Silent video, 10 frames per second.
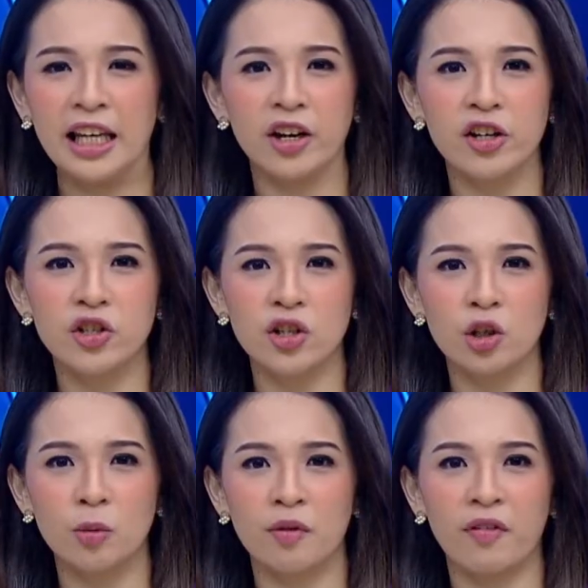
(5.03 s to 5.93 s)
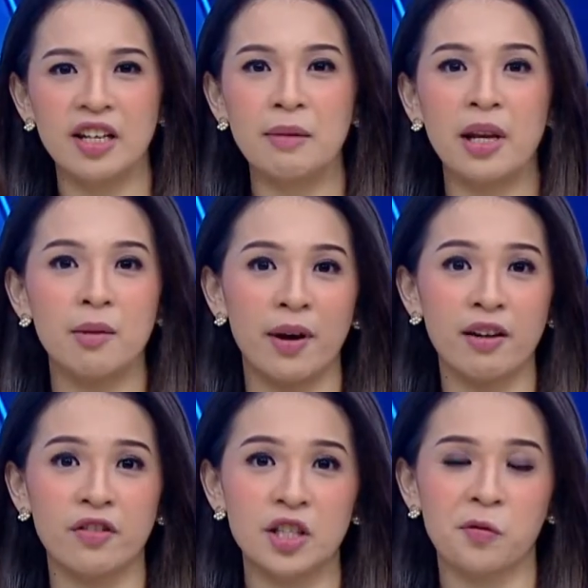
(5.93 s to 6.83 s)
In addition to providing many
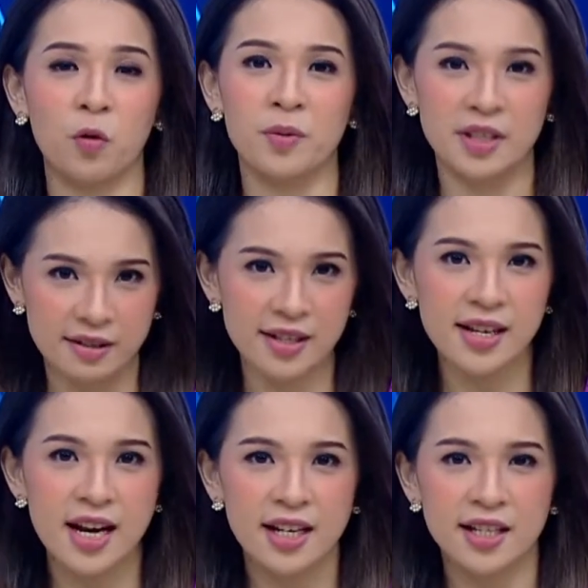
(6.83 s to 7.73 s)
benefits for businesses,